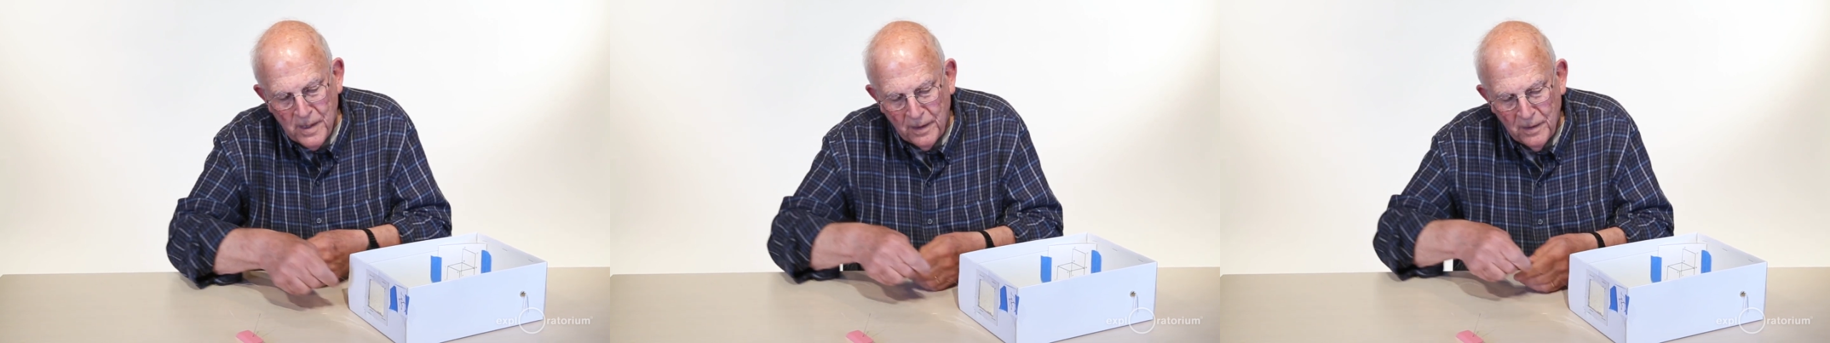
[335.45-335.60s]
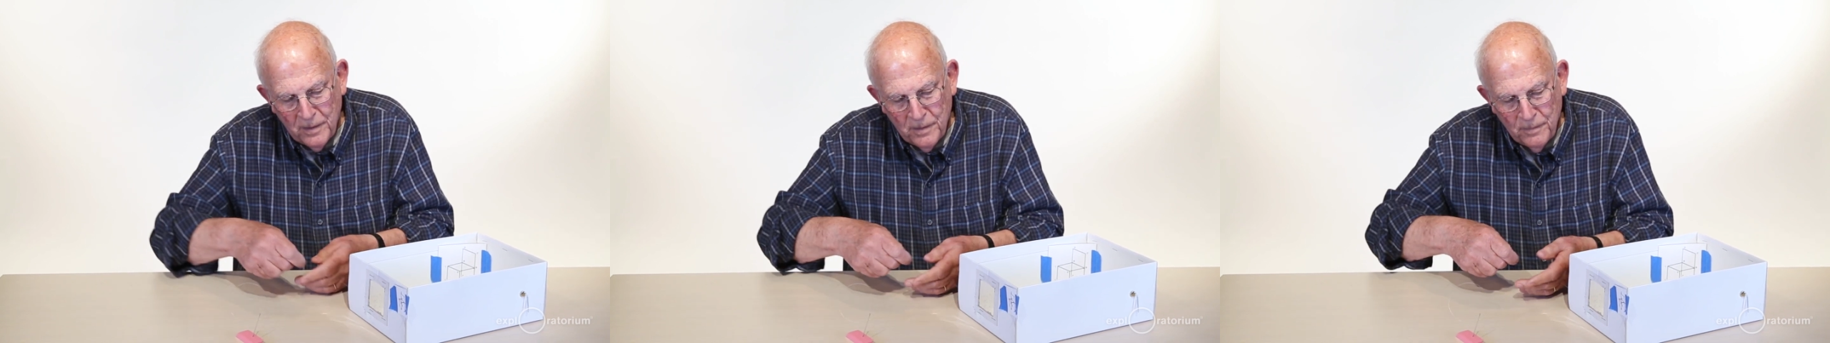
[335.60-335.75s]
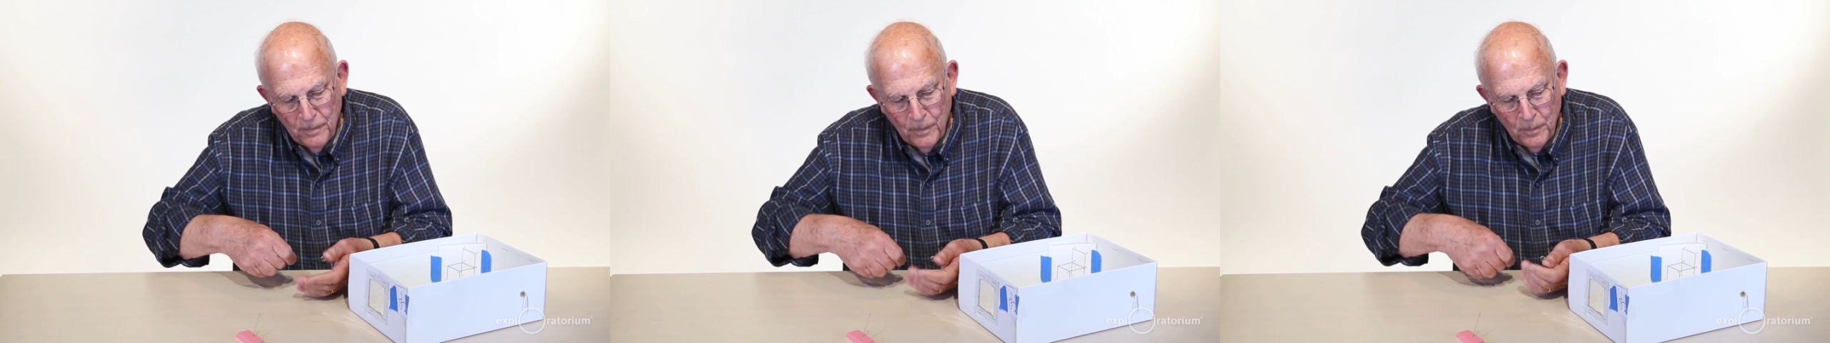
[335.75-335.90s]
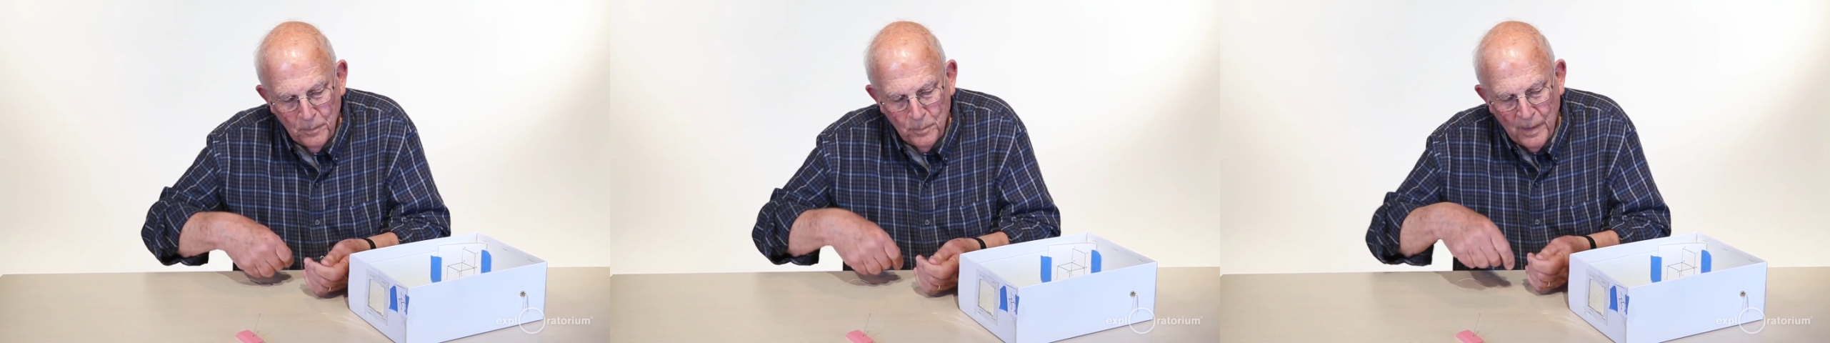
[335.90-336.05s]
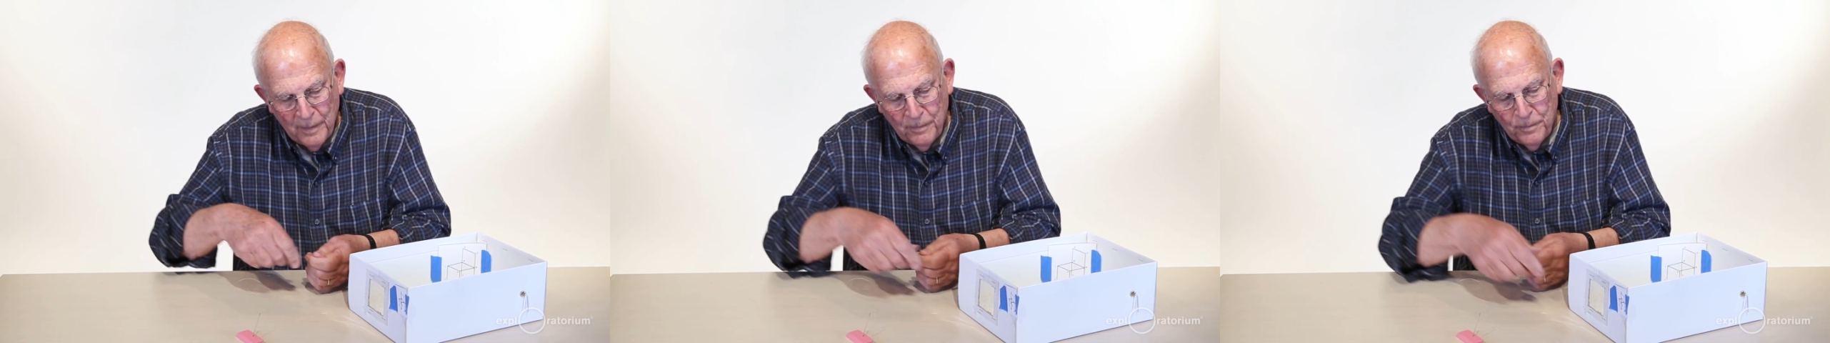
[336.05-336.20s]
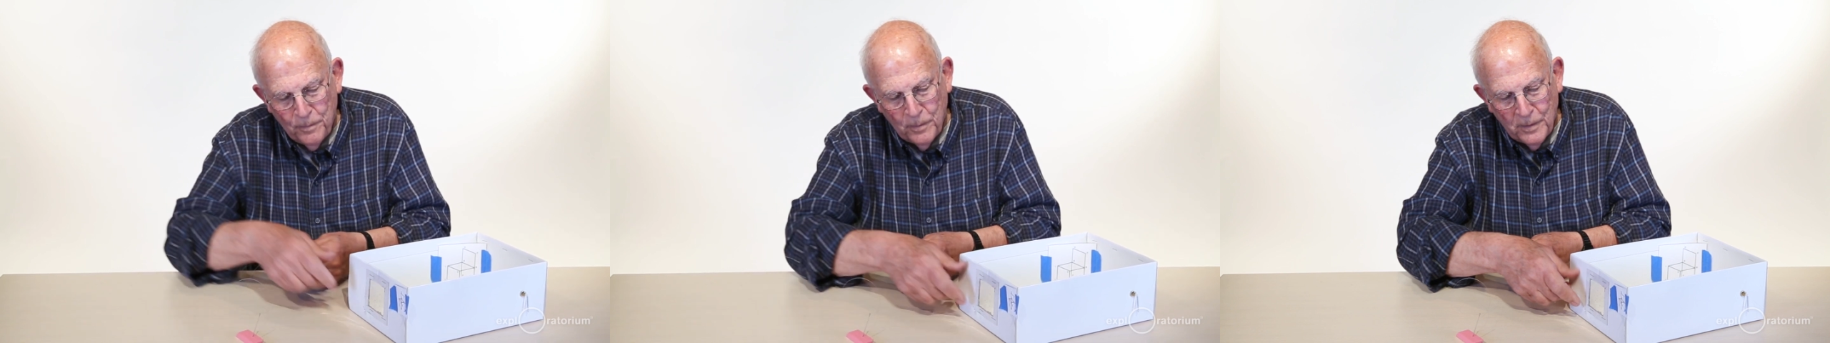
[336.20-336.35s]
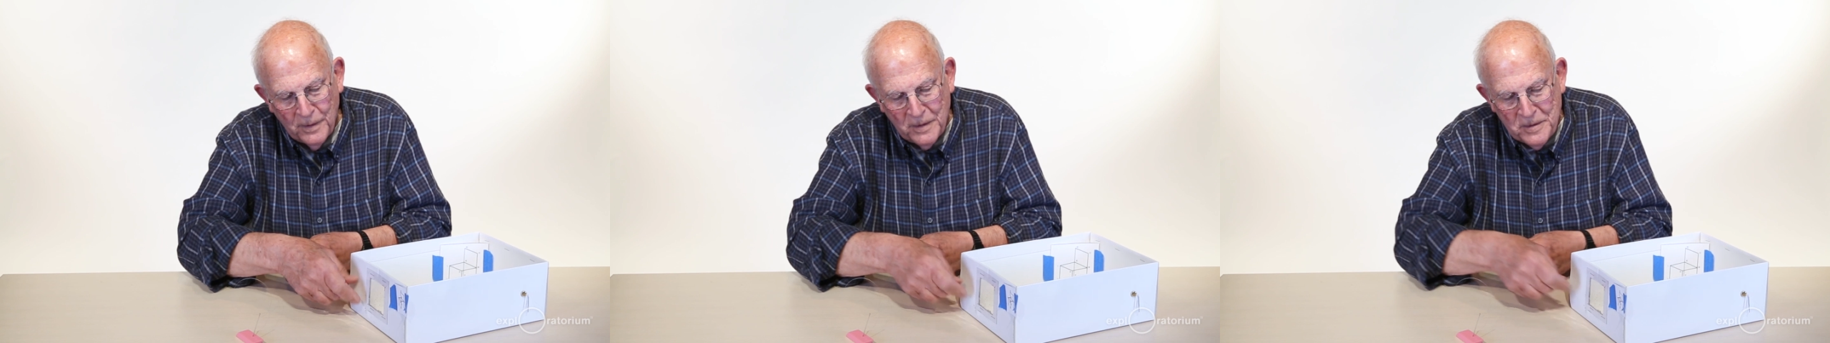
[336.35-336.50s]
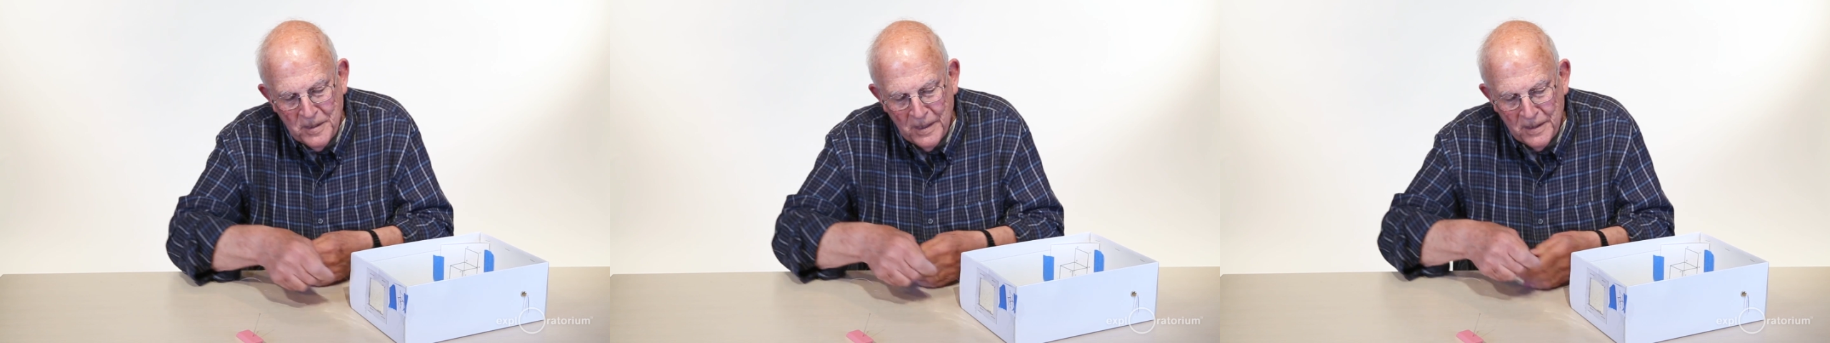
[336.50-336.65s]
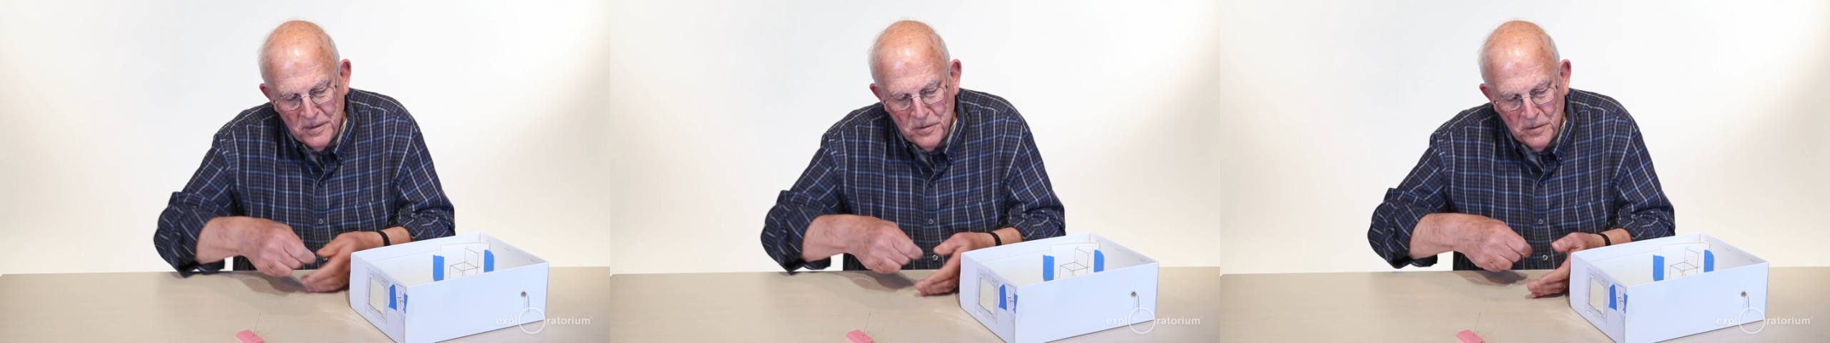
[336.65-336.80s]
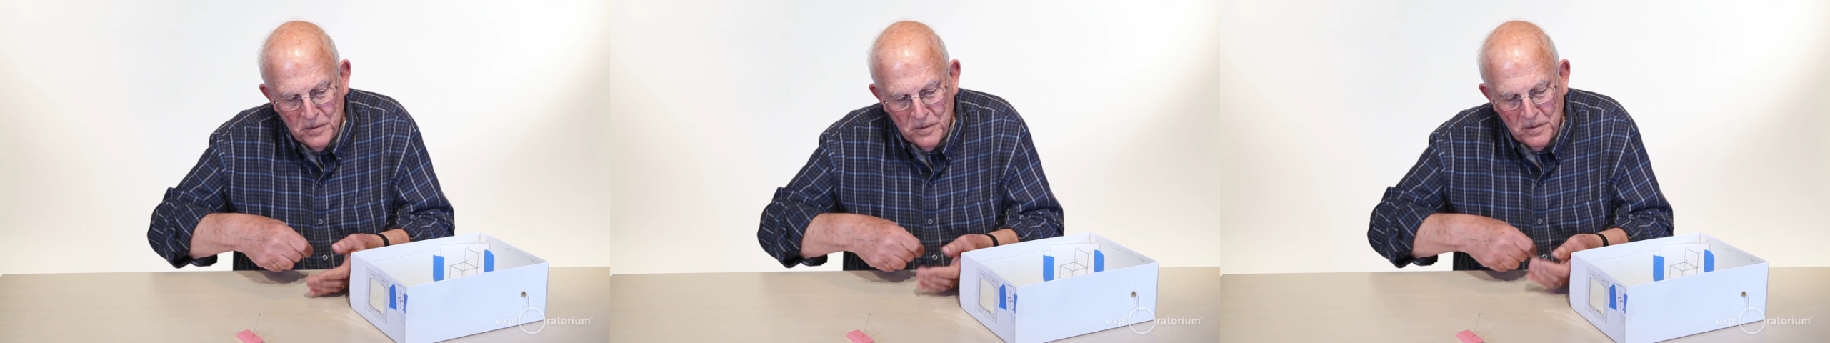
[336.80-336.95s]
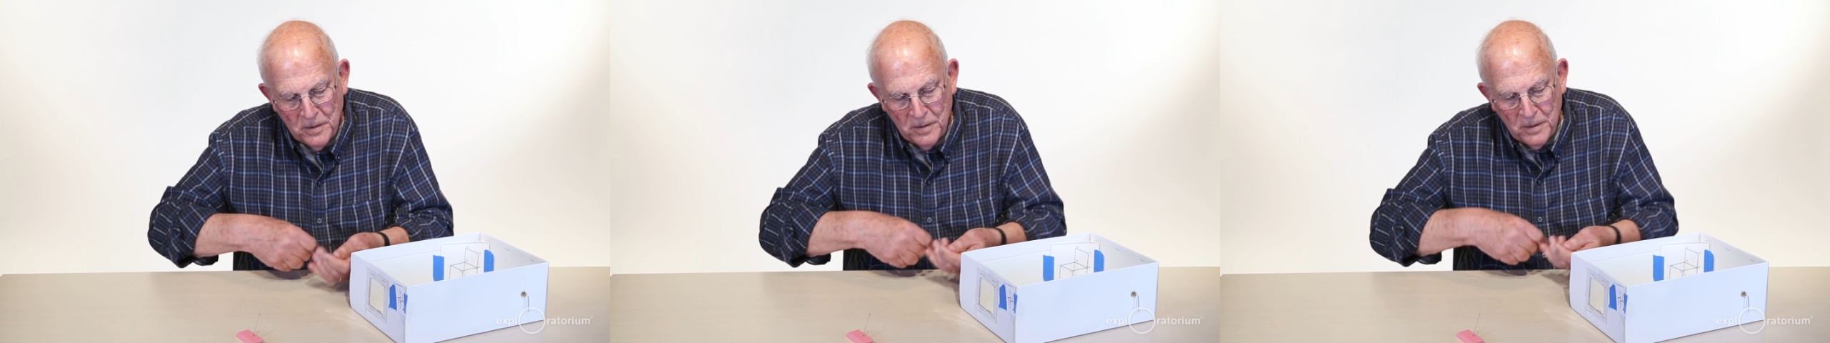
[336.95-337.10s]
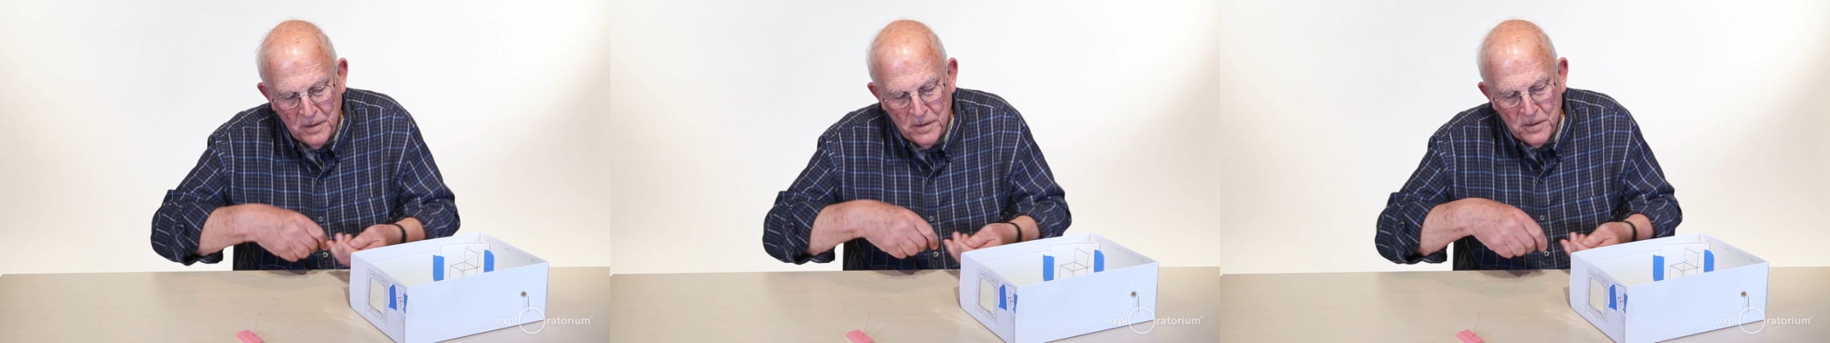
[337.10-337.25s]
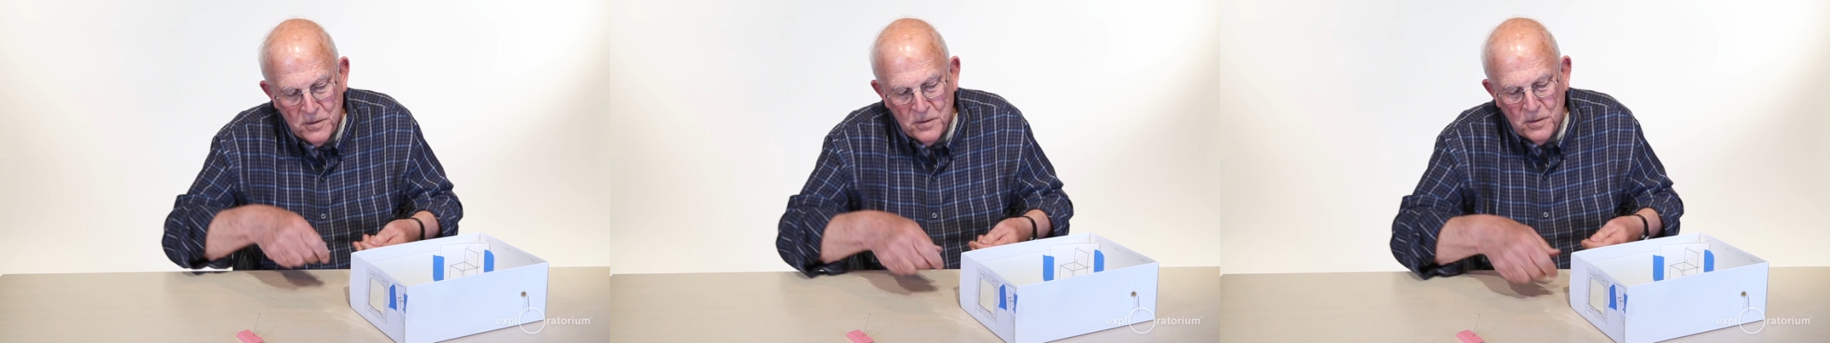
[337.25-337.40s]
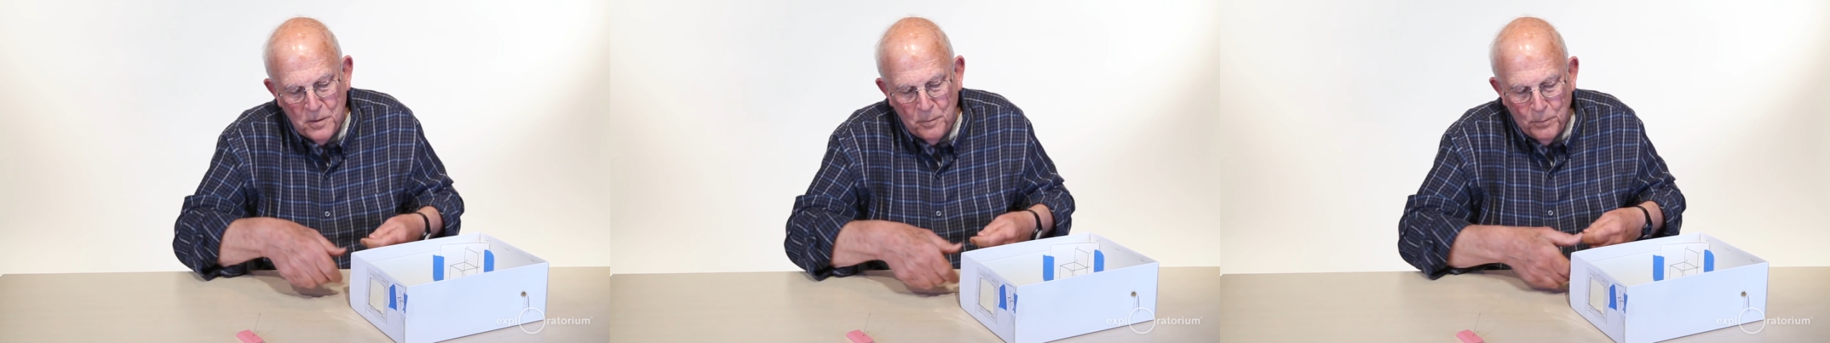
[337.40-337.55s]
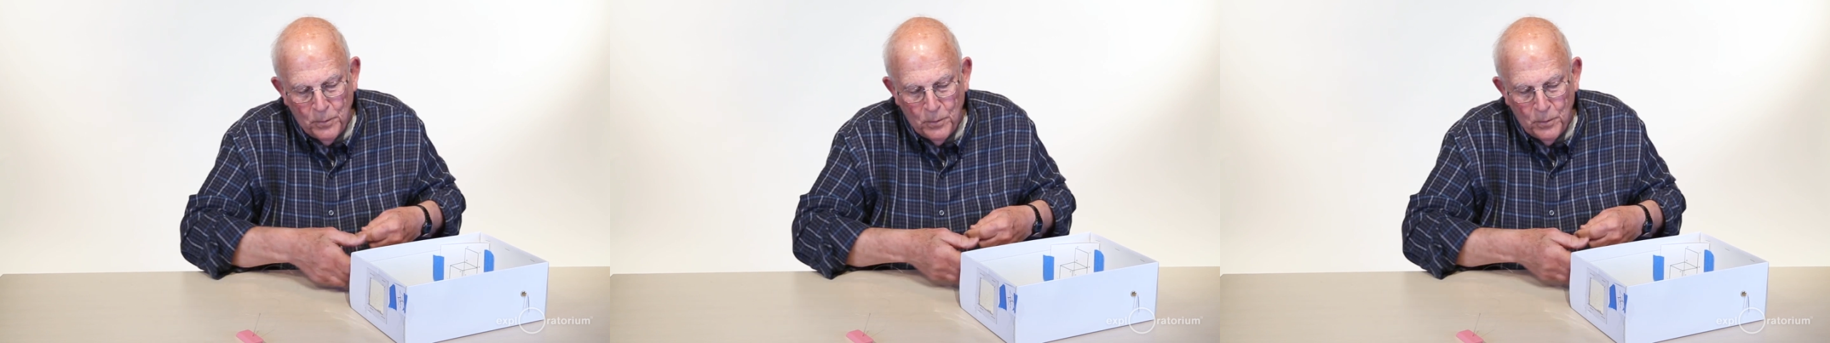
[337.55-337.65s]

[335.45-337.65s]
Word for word: I can devote my full attention to this to